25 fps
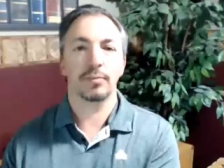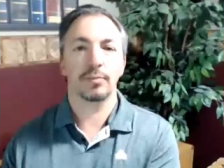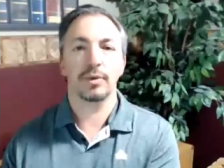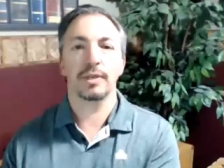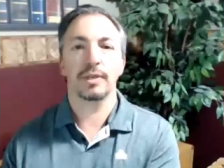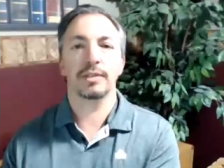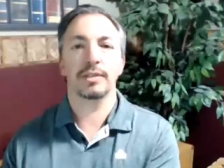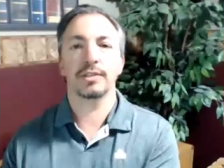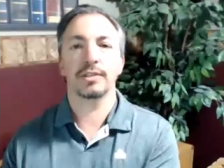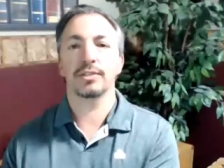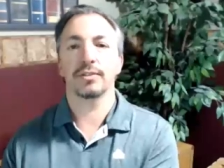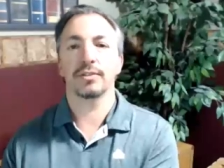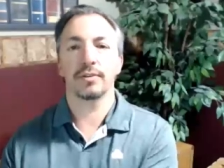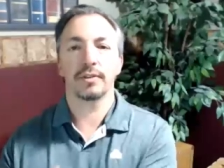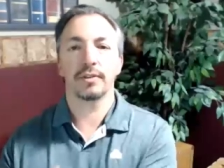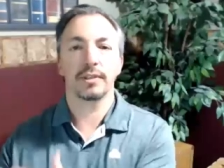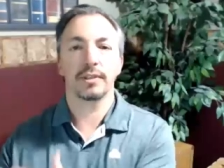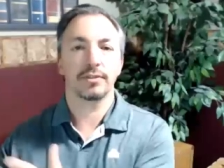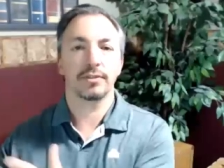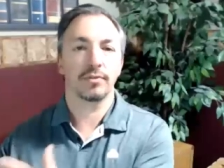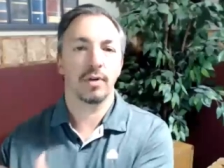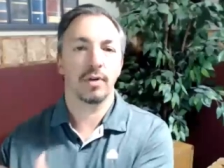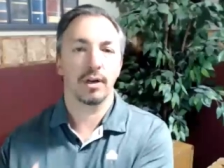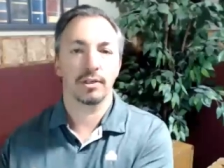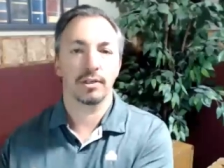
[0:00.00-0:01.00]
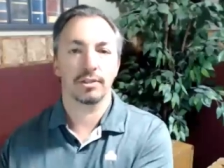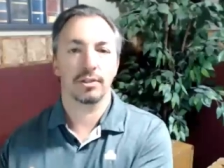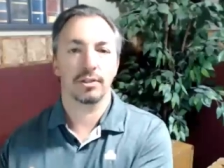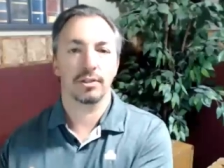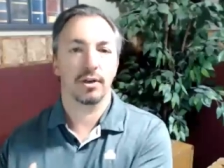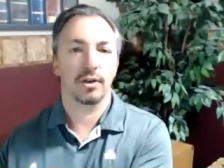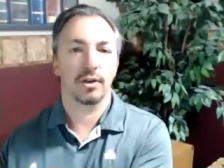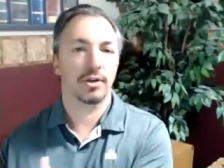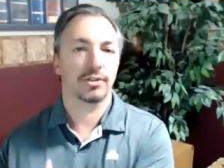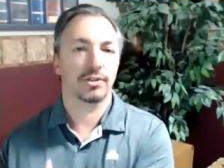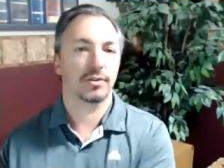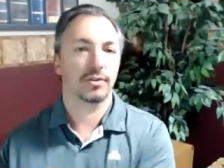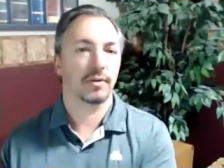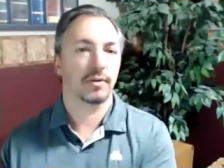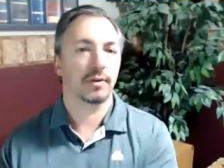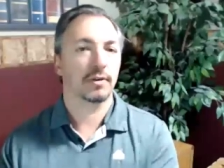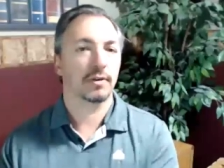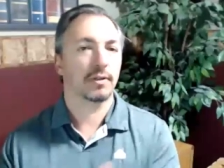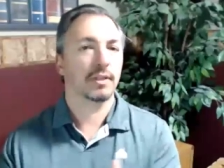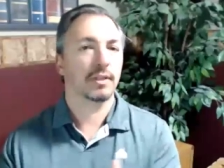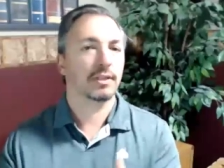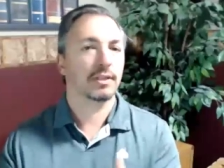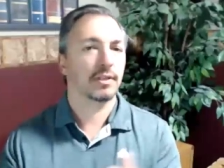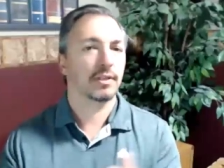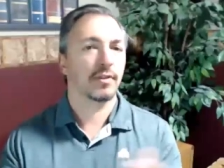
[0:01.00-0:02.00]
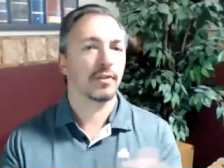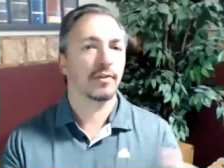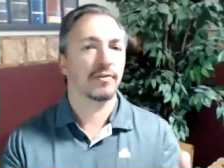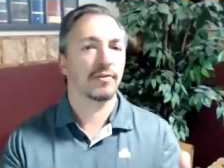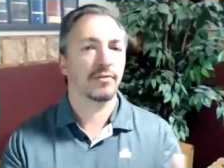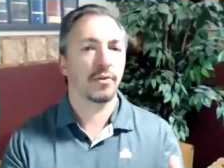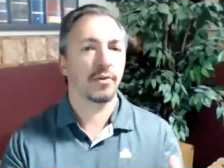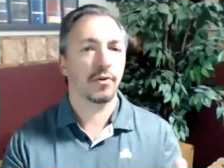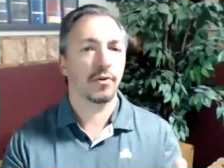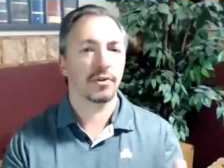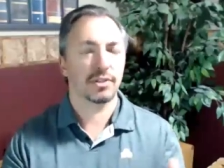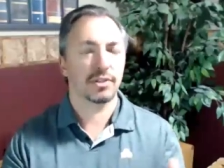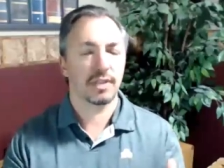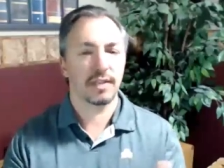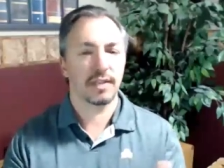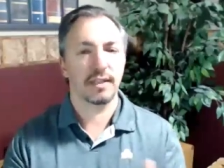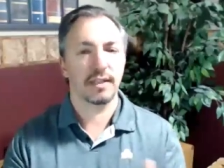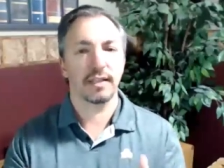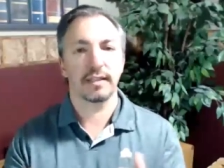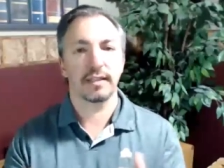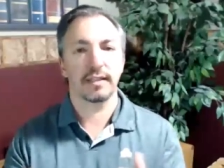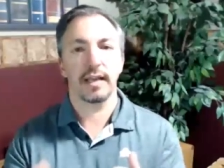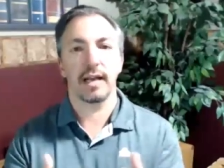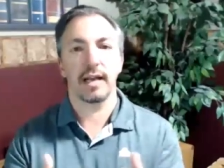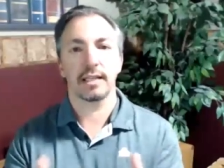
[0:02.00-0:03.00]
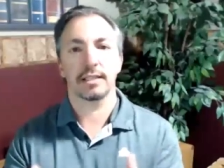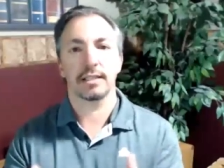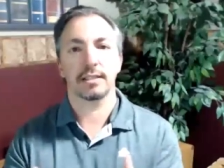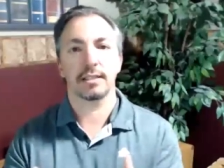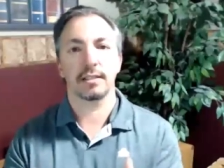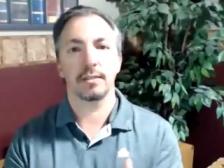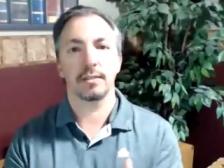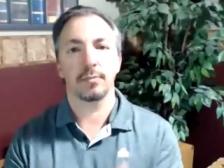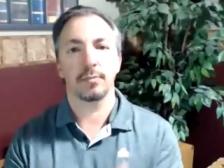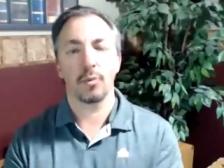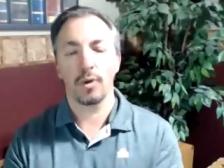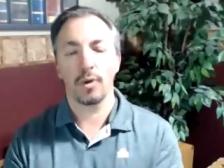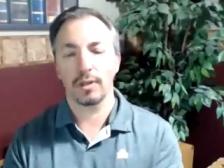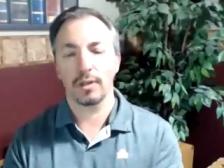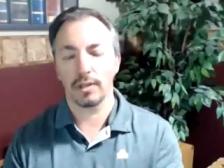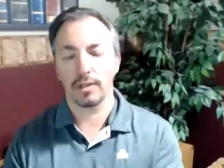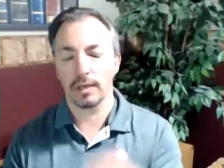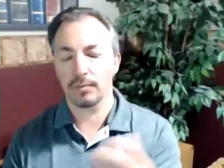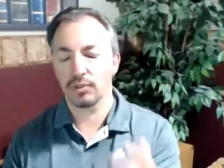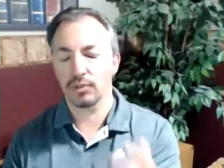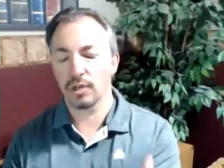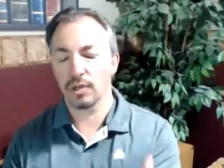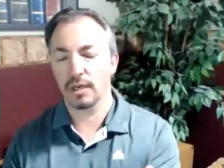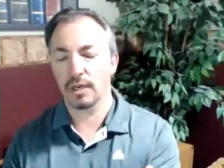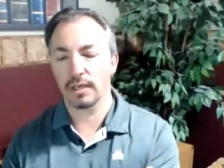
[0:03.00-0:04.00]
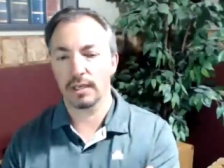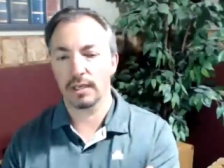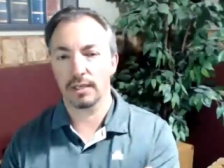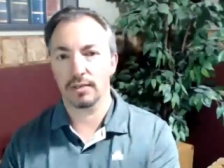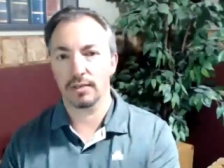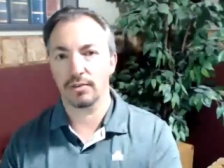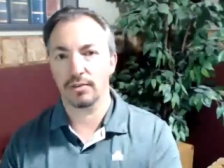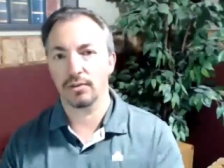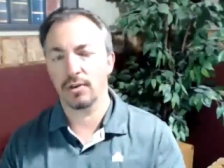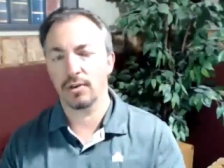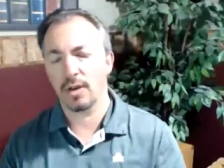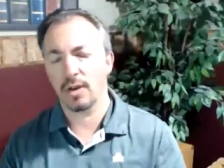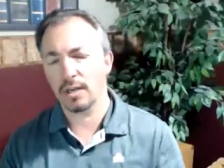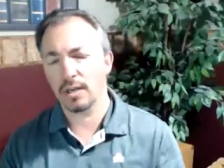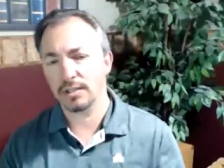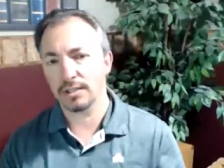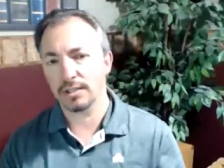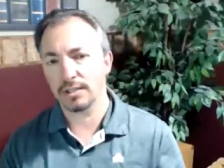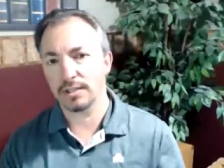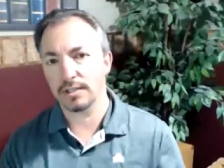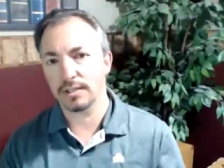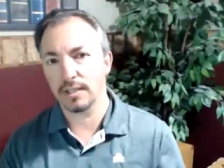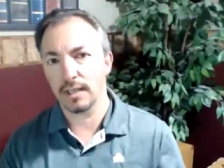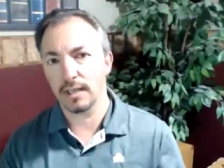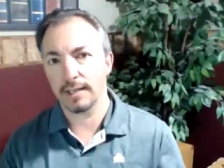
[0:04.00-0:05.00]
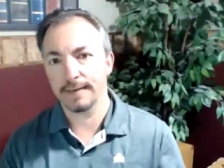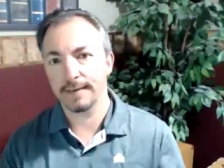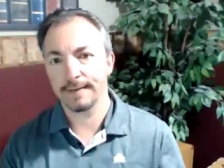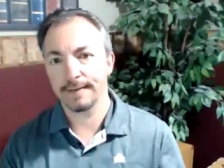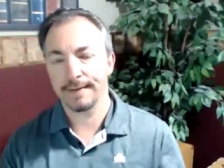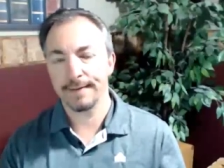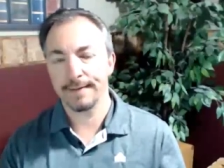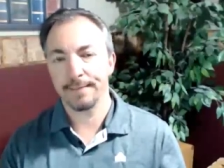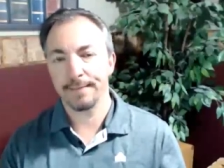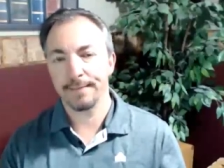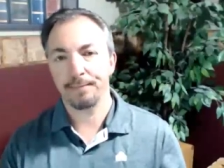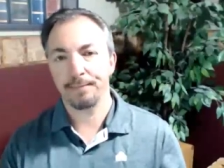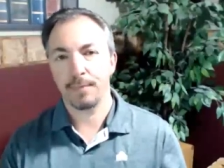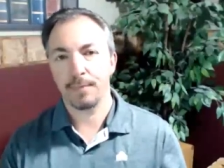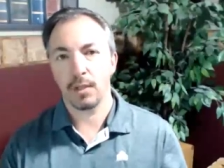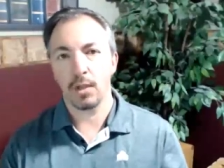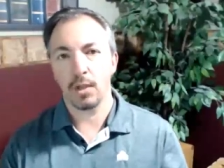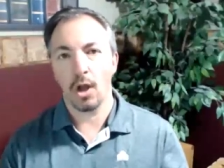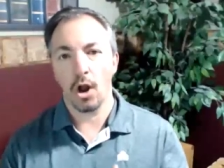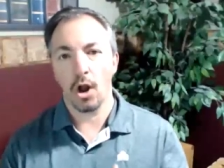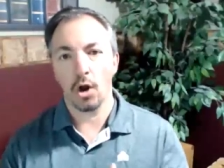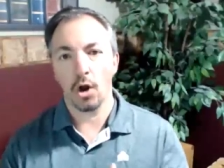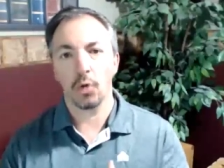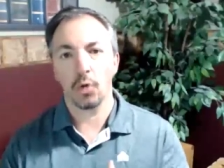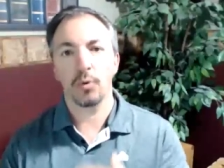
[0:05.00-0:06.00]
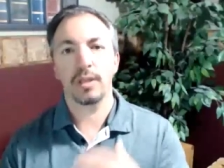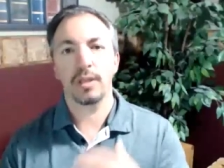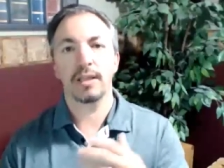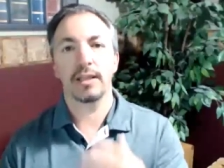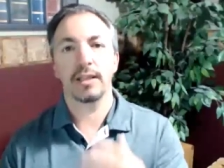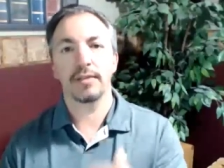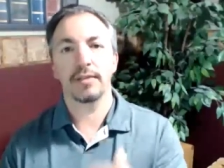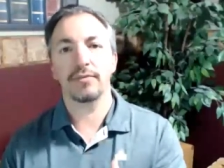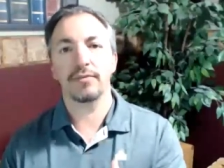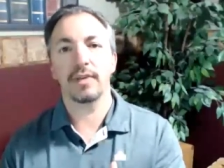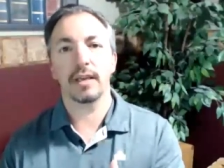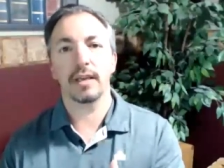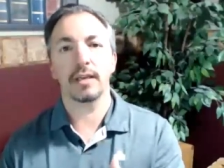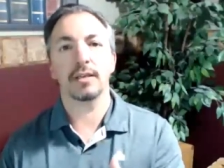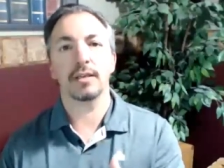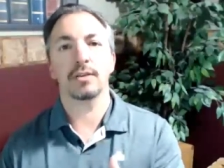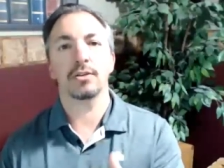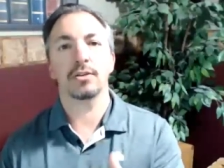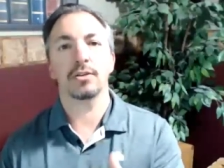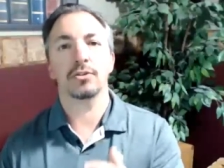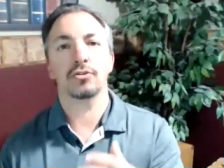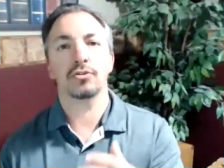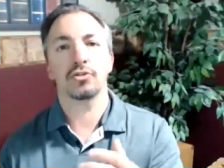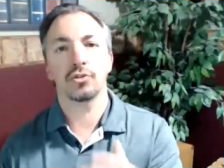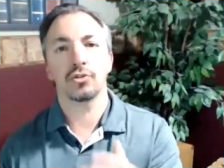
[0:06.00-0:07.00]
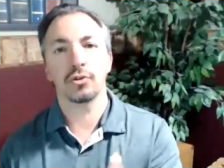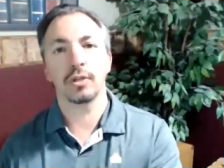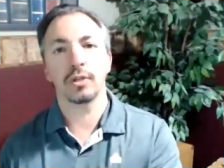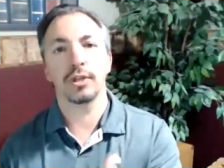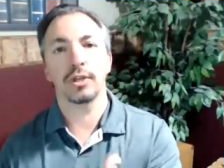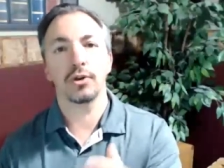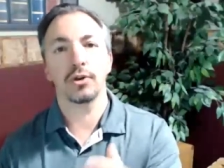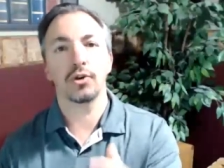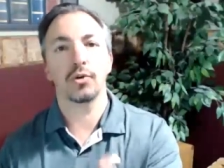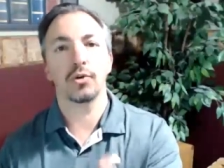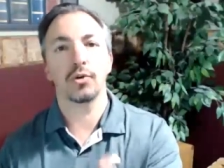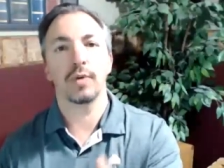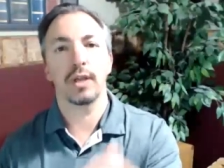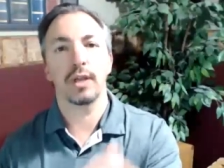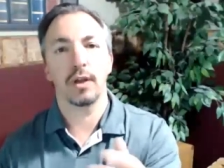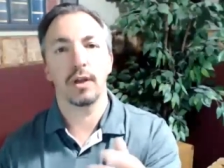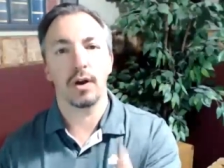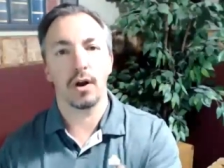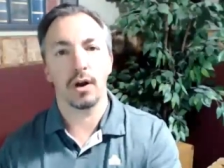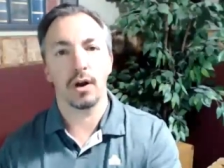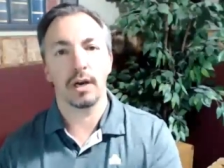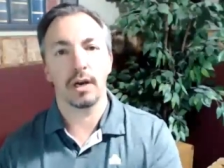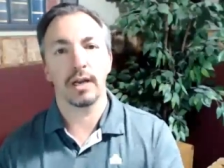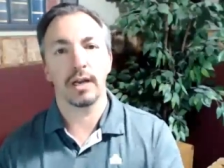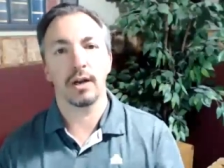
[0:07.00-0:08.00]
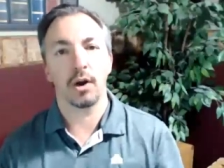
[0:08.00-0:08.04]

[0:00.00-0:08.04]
Prince or these rock stars or these other folks. And I think that's the point that I'm trying to get across, is that, are we living truly who we are?